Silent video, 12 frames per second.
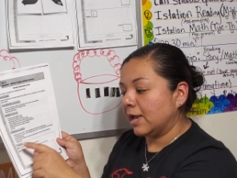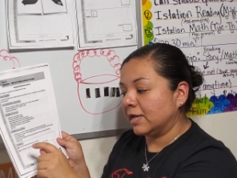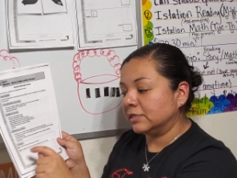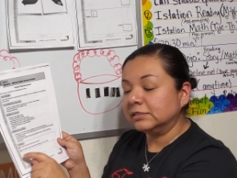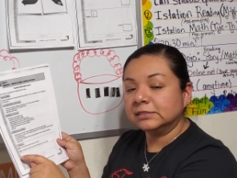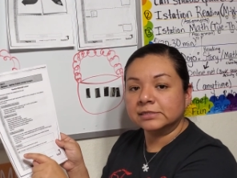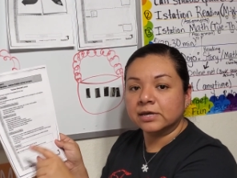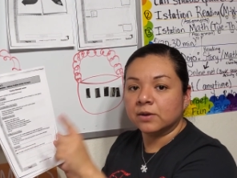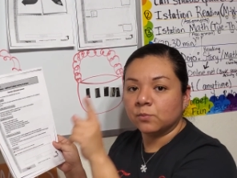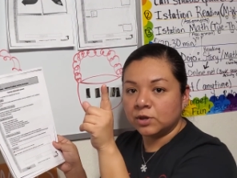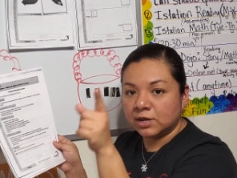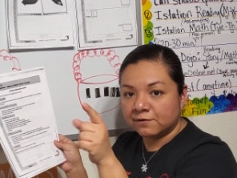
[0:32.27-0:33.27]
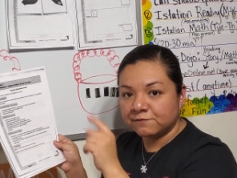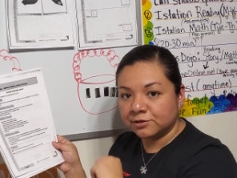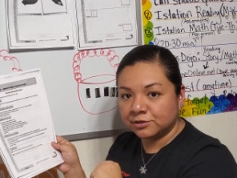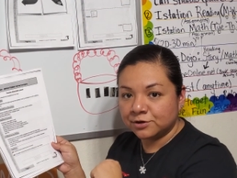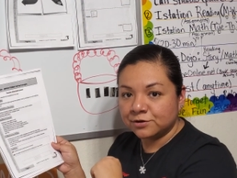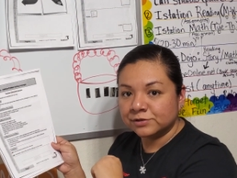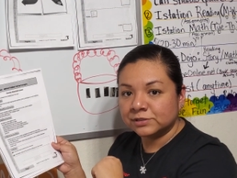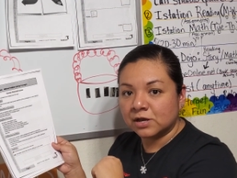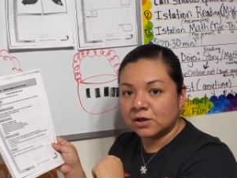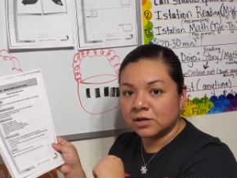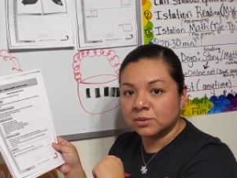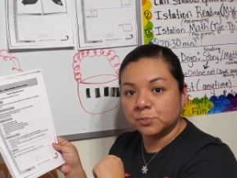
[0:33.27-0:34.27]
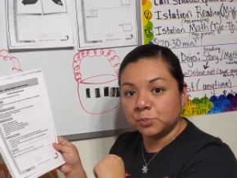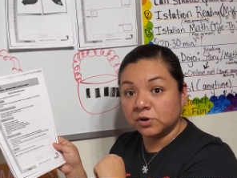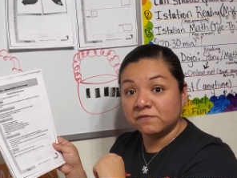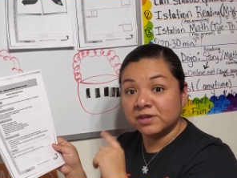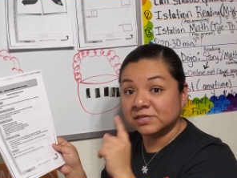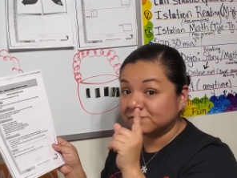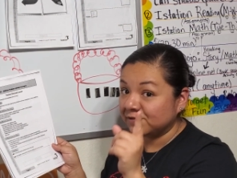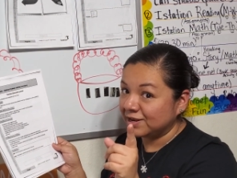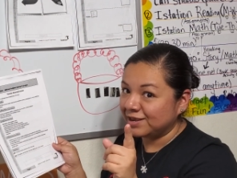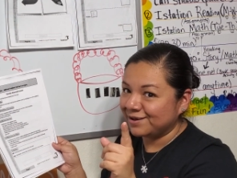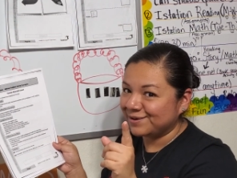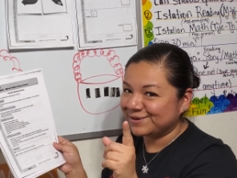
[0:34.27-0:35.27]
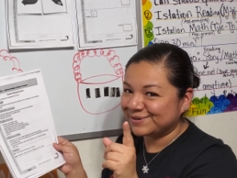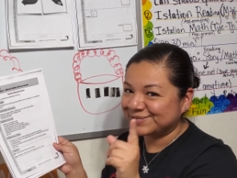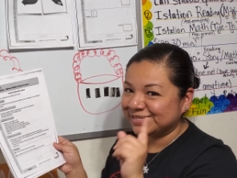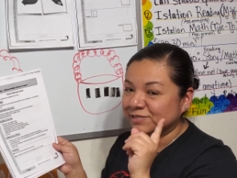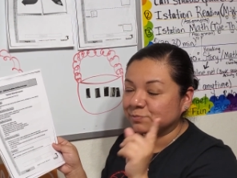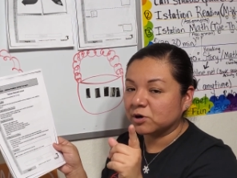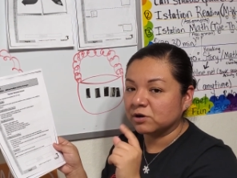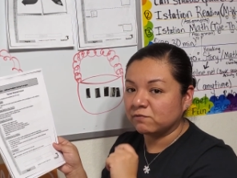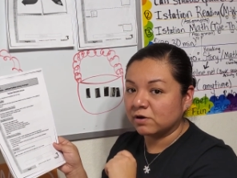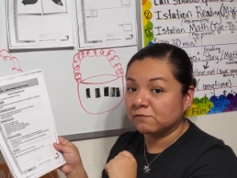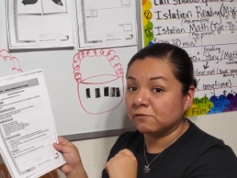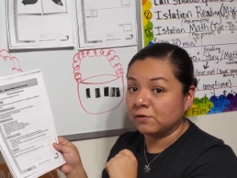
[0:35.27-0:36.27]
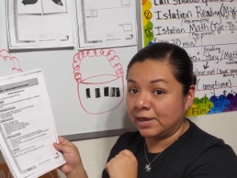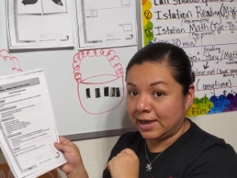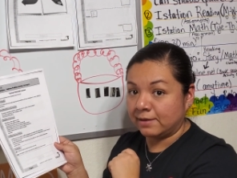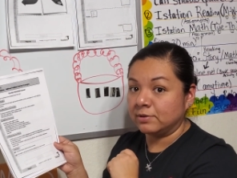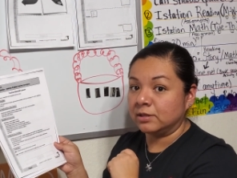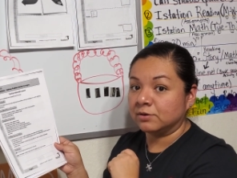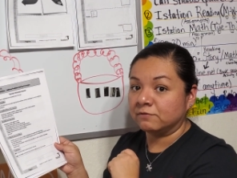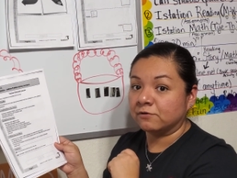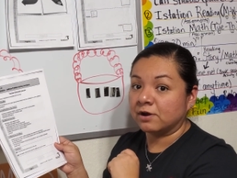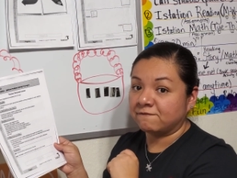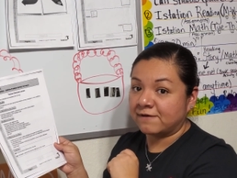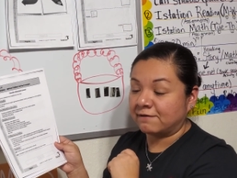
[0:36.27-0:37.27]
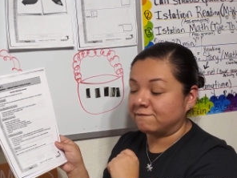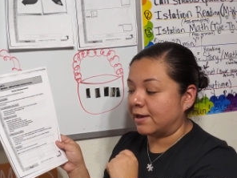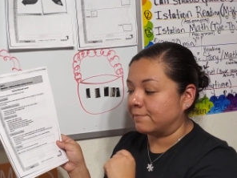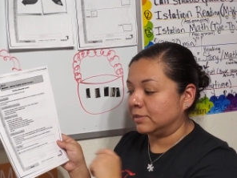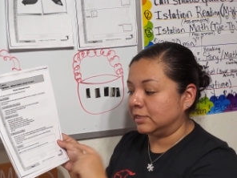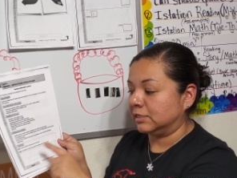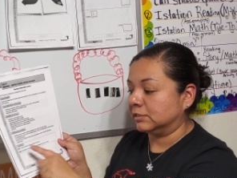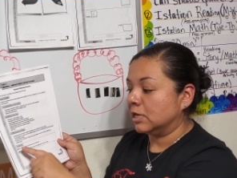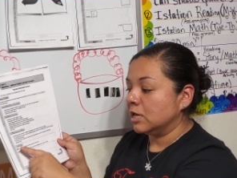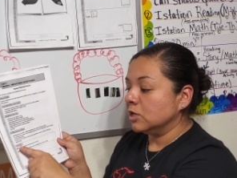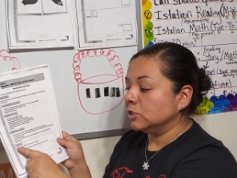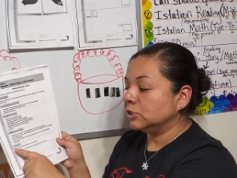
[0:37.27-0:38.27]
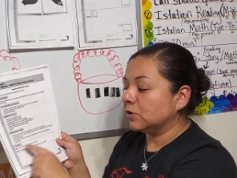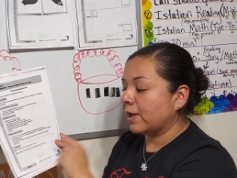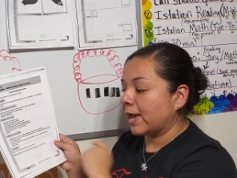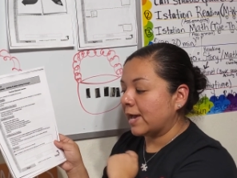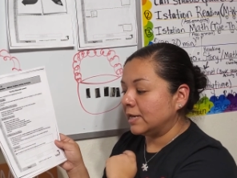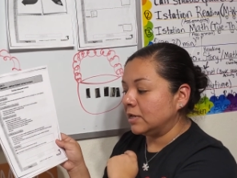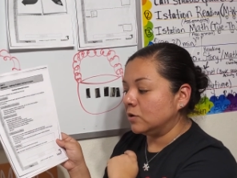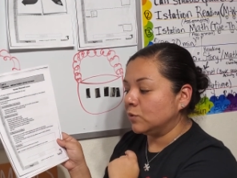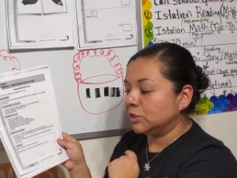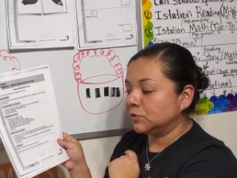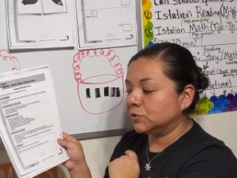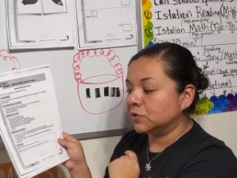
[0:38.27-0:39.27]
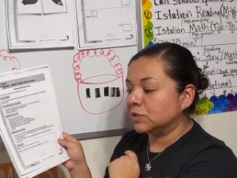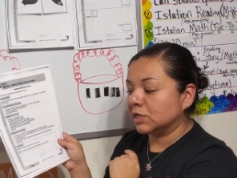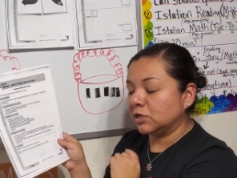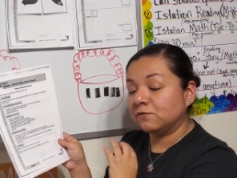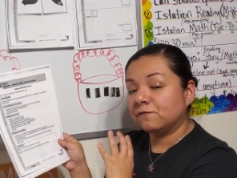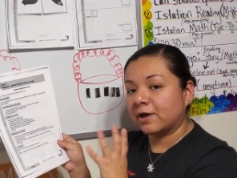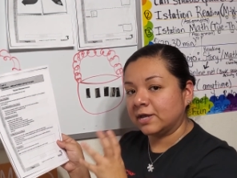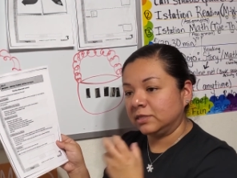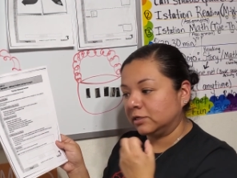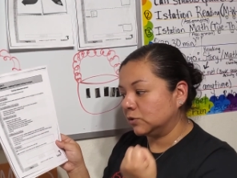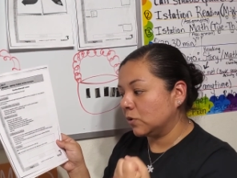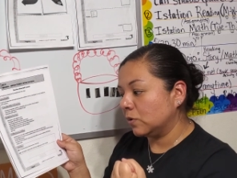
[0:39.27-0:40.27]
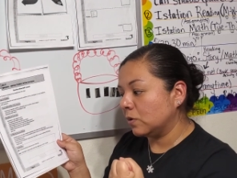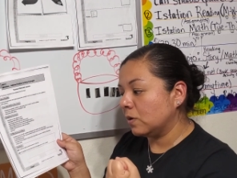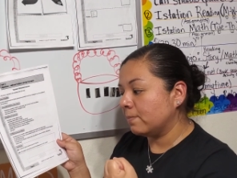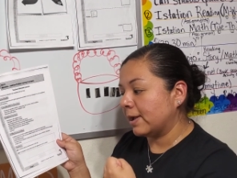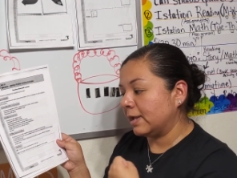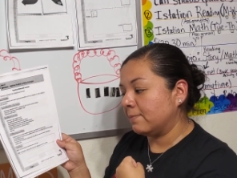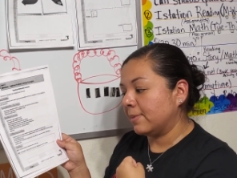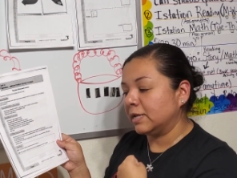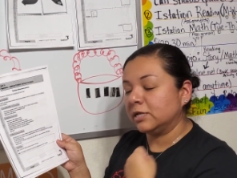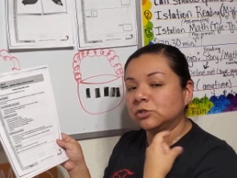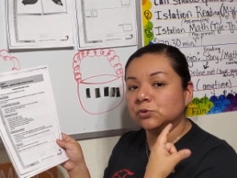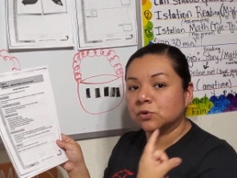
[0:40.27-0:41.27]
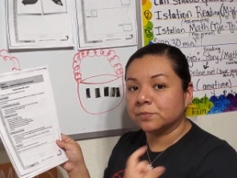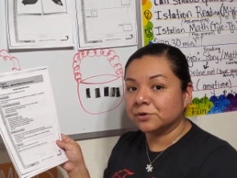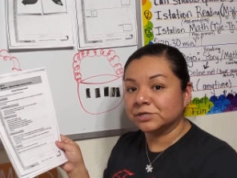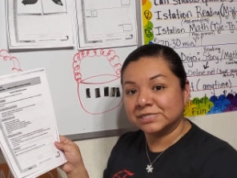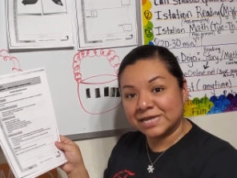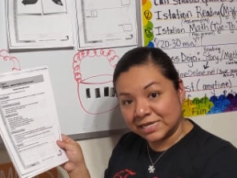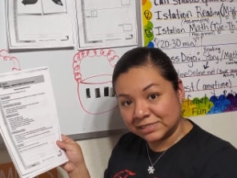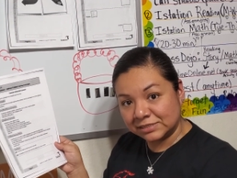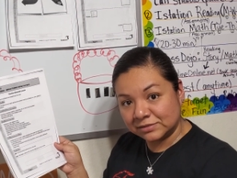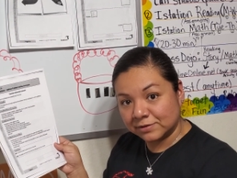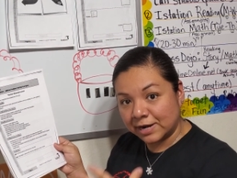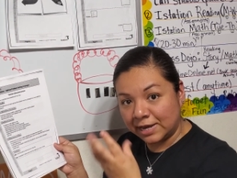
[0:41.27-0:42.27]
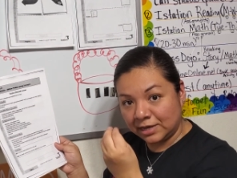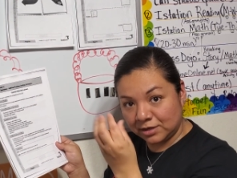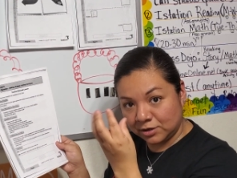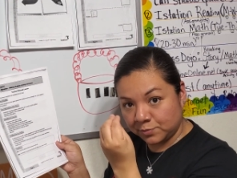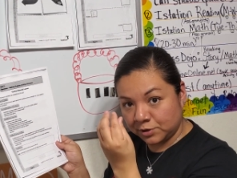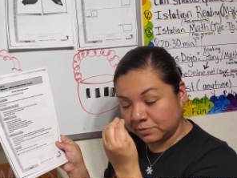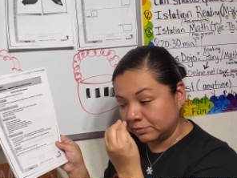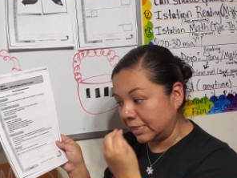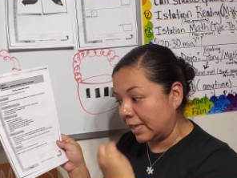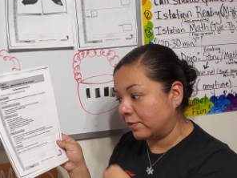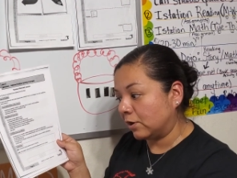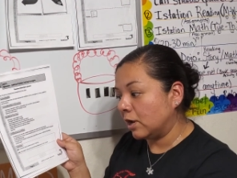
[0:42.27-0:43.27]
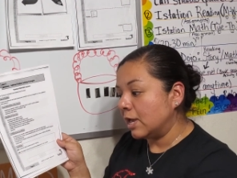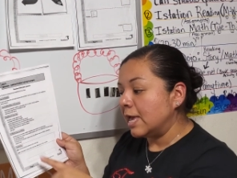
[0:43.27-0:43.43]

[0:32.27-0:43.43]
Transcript: and sum. We covered those on the previous videos as part of our vocabulary for effect fact families. So adding, we do know that you find the total by combining two or more sets, right? You put them together.